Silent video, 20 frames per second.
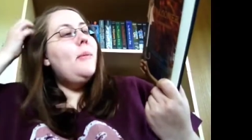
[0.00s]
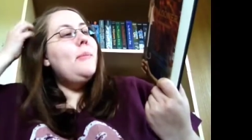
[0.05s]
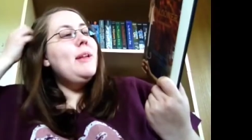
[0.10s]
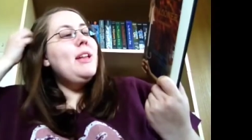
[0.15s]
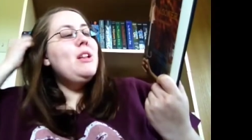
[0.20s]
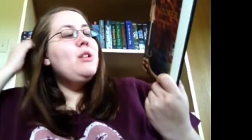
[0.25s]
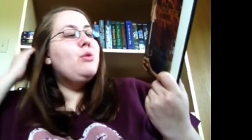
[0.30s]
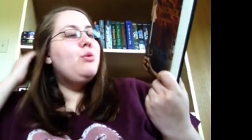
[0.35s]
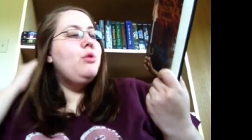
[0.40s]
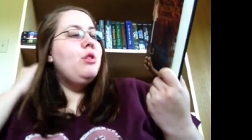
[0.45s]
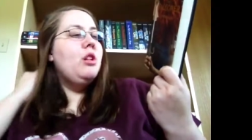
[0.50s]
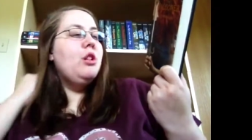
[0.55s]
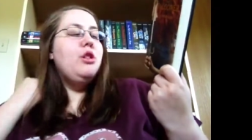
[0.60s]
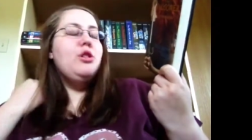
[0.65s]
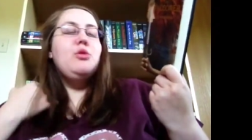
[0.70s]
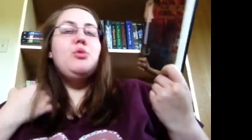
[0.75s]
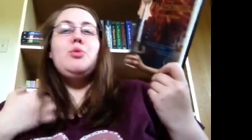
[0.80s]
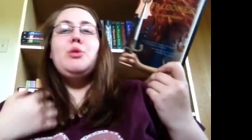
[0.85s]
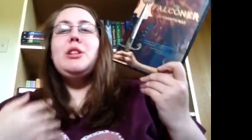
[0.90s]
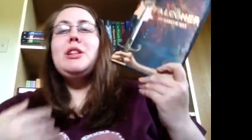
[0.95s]
It
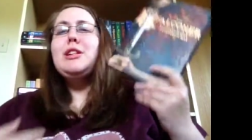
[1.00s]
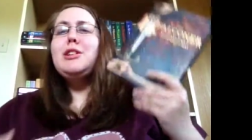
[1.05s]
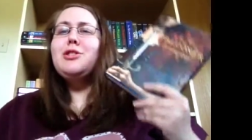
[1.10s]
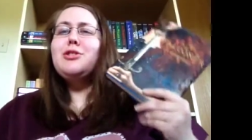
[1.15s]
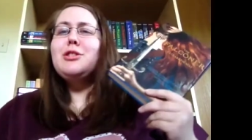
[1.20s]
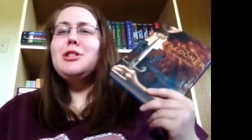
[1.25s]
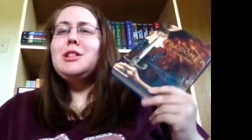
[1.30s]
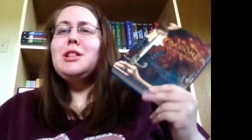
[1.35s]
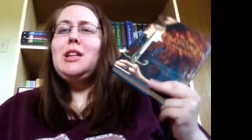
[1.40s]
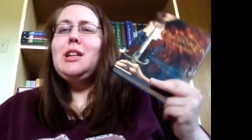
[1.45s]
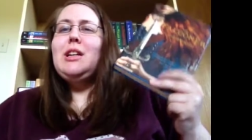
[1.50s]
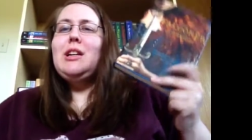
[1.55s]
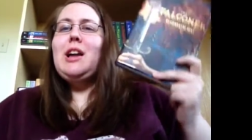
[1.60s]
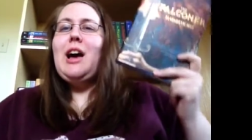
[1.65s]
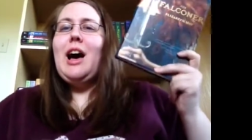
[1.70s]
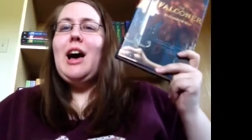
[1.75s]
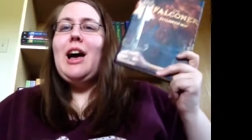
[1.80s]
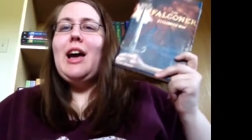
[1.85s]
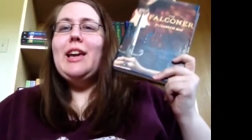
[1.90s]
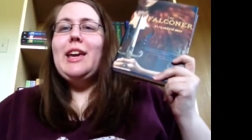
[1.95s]
looks real interesting.
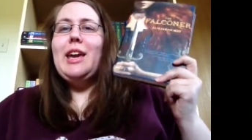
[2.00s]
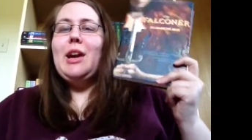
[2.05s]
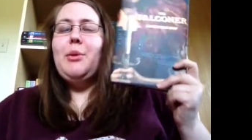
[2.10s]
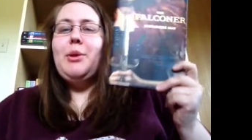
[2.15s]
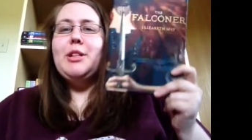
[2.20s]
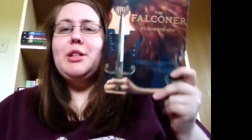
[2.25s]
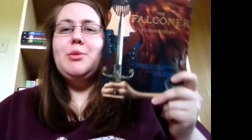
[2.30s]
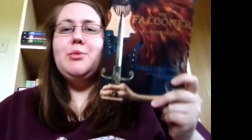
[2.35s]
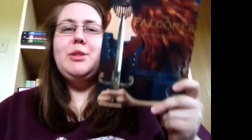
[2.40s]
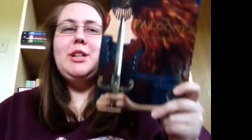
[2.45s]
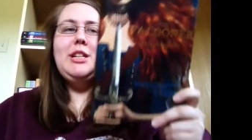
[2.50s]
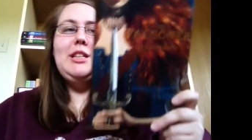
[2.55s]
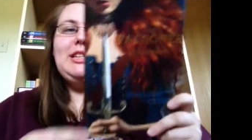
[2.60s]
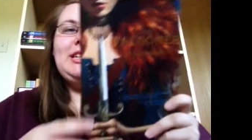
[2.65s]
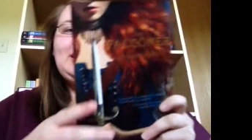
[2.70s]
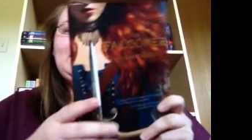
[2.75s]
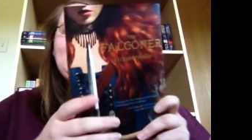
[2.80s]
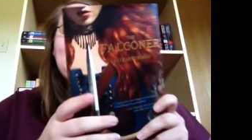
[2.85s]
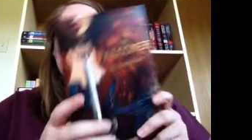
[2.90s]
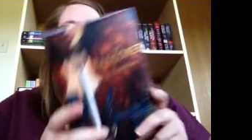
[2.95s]
I can't wait to read
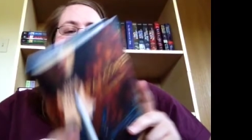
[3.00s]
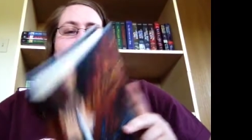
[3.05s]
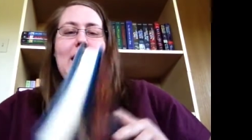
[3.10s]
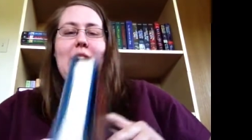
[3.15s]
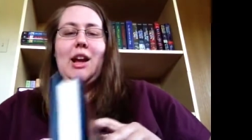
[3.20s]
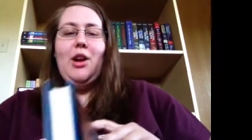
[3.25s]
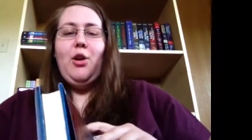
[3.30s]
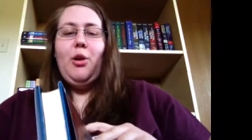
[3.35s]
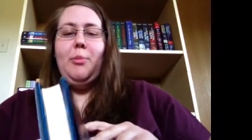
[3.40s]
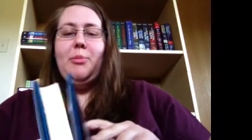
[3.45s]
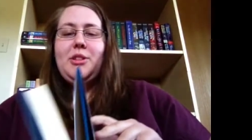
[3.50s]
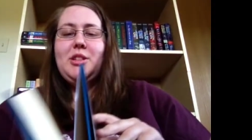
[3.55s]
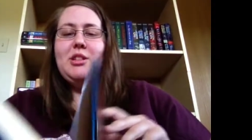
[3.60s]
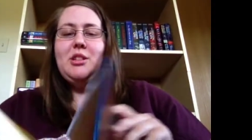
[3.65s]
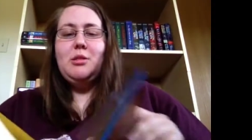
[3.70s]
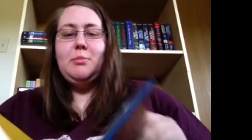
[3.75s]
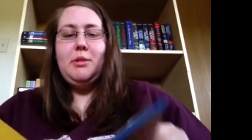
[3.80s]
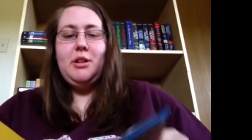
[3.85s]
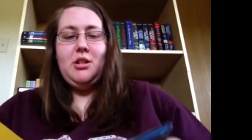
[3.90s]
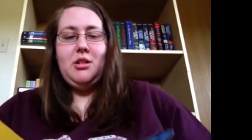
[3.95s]
this, and I hope this
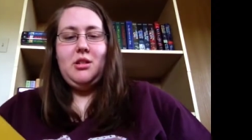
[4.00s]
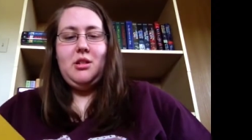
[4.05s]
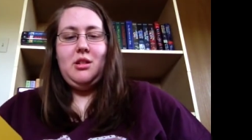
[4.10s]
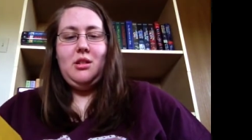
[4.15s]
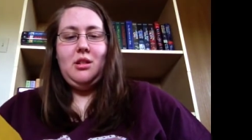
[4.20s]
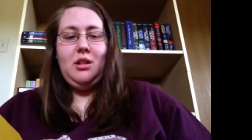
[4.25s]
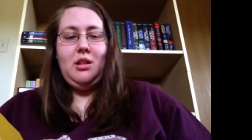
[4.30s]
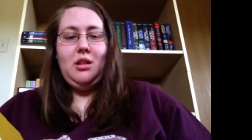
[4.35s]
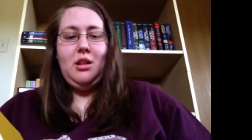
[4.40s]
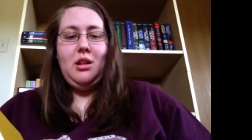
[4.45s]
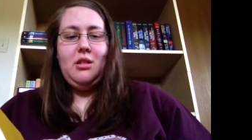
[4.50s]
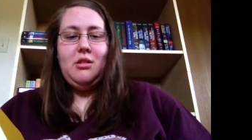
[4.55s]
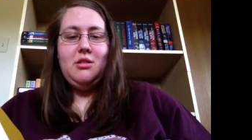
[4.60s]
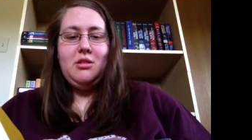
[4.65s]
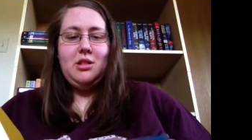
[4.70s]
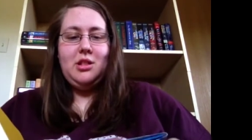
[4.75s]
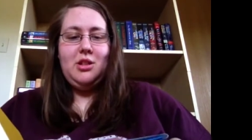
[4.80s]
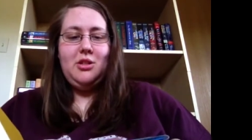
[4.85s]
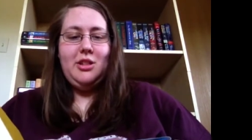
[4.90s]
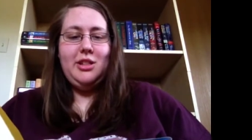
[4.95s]
is better than another
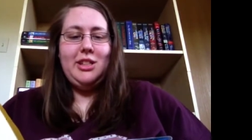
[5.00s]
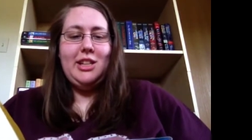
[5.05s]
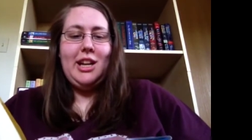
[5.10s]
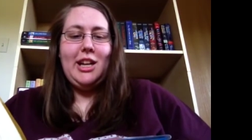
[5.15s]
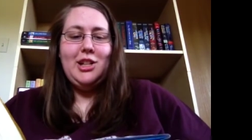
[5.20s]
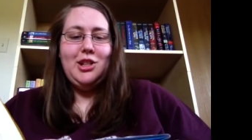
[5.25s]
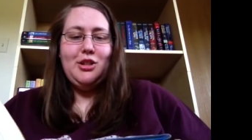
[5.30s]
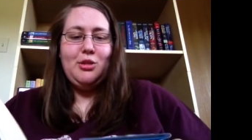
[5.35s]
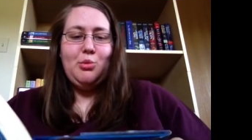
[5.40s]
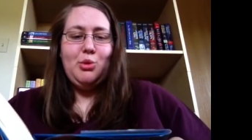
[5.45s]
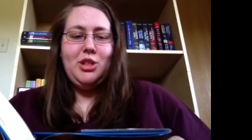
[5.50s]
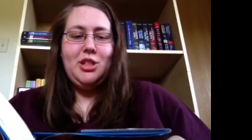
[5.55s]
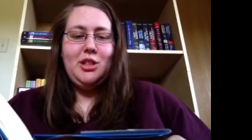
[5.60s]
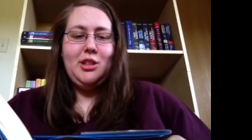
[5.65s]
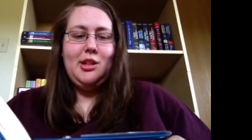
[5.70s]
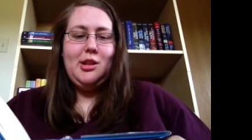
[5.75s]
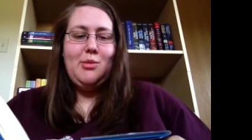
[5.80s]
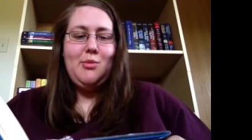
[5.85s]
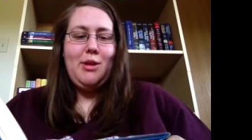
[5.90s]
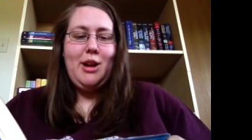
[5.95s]
series that I just
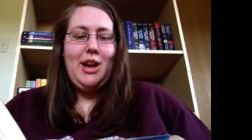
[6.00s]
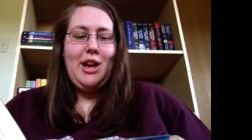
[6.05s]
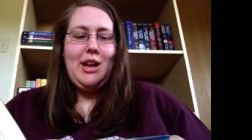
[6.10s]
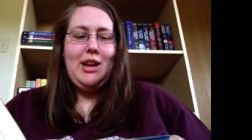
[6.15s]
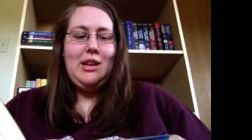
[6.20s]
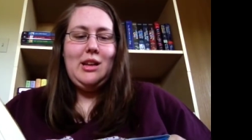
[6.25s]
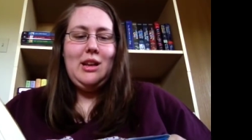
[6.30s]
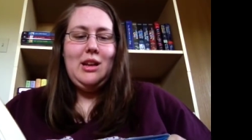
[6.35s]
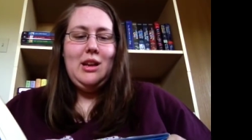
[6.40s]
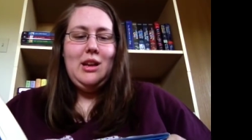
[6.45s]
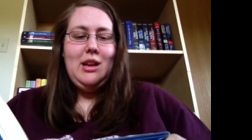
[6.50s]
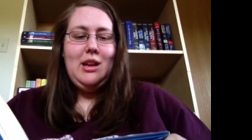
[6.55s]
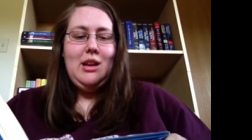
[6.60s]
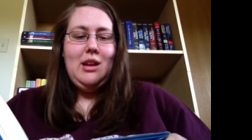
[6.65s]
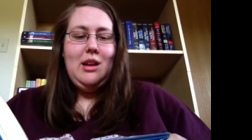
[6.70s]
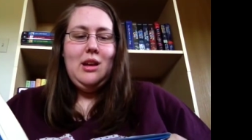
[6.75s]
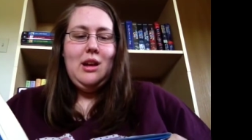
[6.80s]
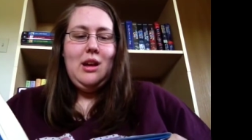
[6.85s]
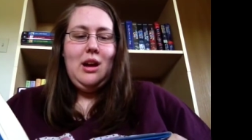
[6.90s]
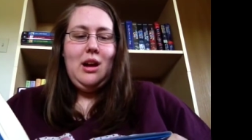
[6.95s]
recently read.
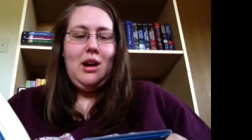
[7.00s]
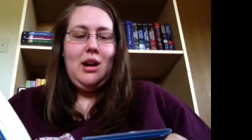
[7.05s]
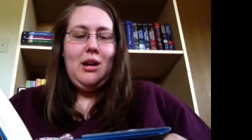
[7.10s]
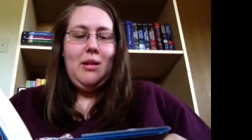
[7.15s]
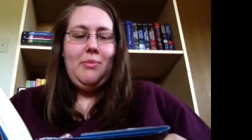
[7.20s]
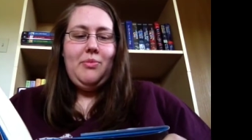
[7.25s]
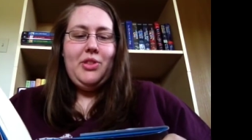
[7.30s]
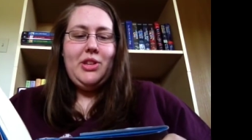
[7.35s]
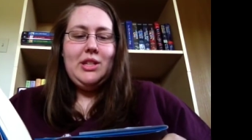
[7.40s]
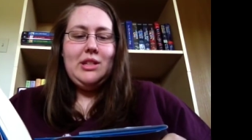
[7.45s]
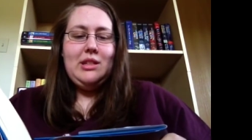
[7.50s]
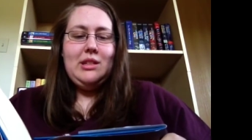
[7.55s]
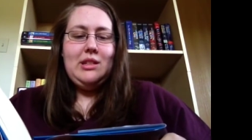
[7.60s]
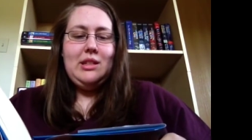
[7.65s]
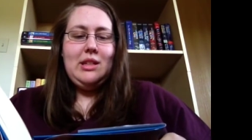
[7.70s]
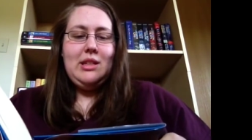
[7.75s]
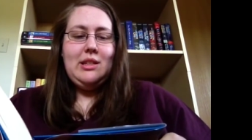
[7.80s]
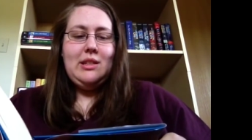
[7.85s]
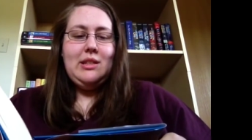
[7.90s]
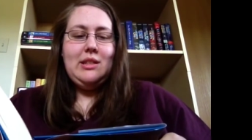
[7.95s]
This
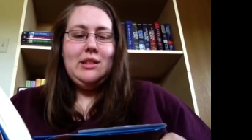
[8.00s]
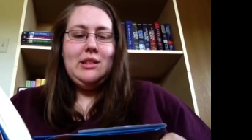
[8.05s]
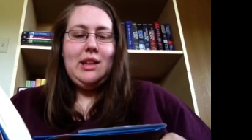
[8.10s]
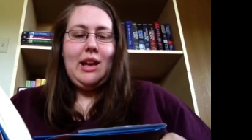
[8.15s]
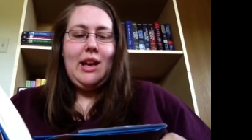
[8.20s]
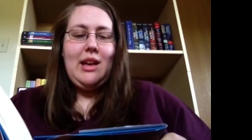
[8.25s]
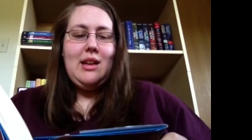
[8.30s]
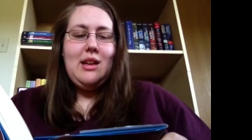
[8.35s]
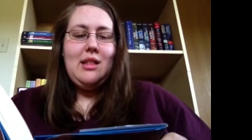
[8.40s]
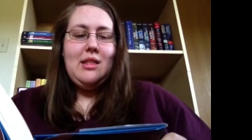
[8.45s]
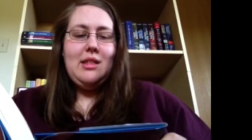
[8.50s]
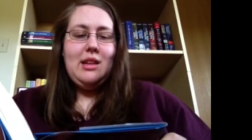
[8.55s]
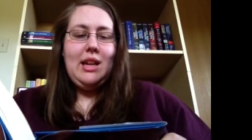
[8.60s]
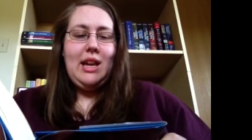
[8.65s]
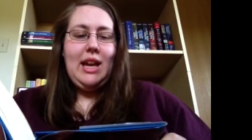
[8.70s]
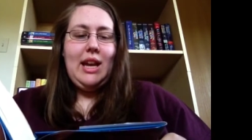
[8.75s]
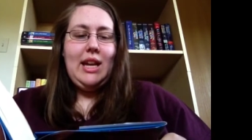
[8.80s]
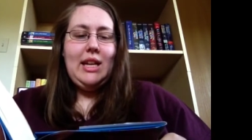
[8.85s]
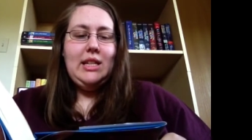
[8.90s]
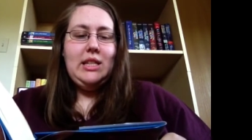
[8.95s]
is set in the
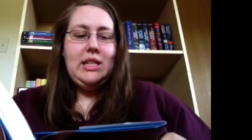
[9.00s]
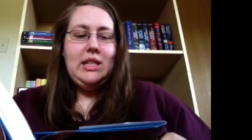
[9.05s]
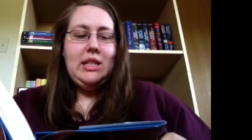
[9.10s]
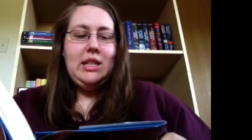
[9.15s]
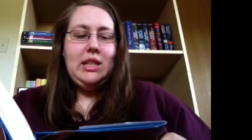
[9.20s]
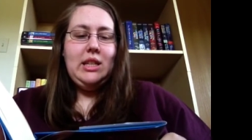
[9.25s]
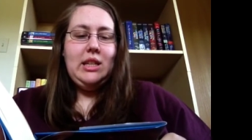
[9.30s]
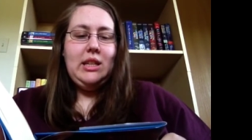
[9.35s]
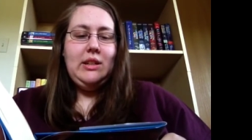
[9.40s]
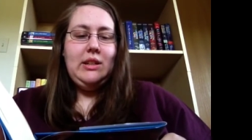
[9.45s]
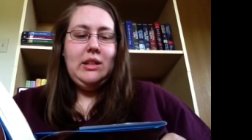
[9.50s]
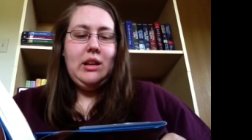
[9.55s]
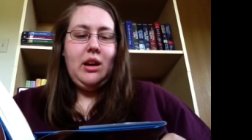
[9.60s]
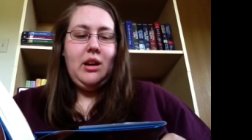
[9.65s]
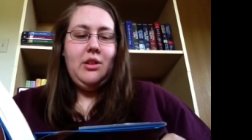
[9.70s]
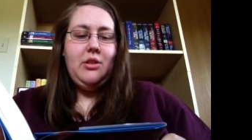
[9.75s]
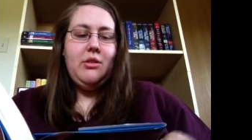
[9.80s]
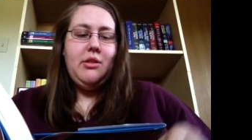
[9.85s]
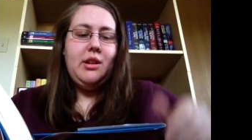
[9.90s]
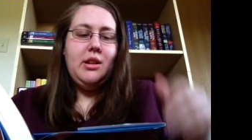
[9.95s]

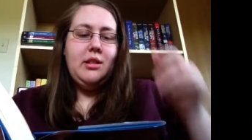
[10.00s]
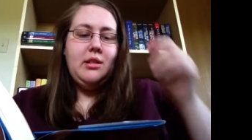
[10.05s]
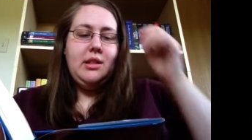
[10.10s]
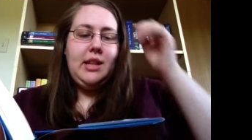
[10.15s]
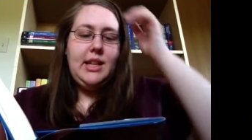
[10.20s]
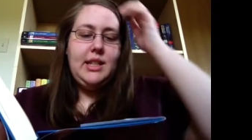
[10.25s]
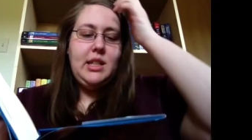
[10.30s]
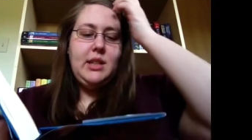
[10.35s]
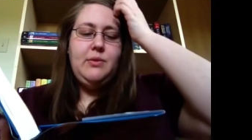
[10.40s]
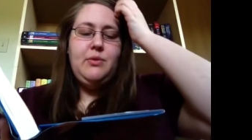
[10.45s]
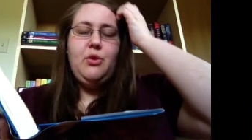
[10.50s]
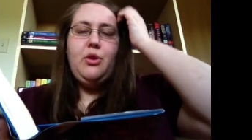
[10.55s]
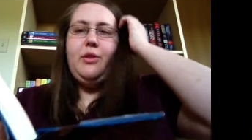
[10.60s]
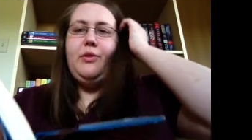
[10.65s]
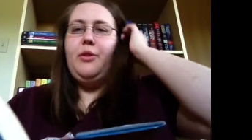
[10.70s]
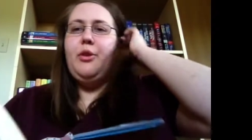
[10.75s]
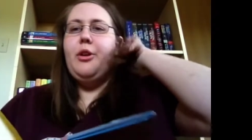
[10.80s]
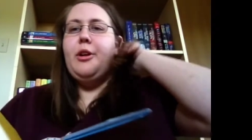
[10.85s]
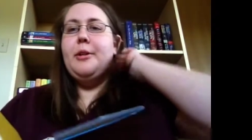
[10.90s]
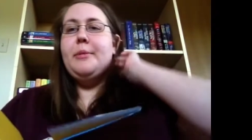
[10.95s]
1800s,
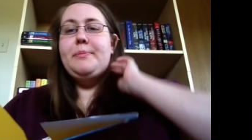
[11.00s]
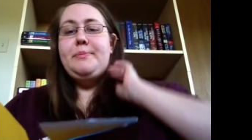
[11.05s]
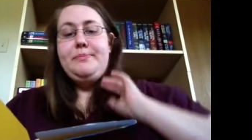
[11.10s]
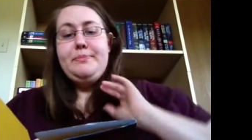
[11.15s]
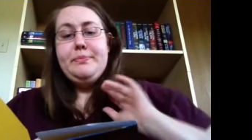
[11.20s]
1844.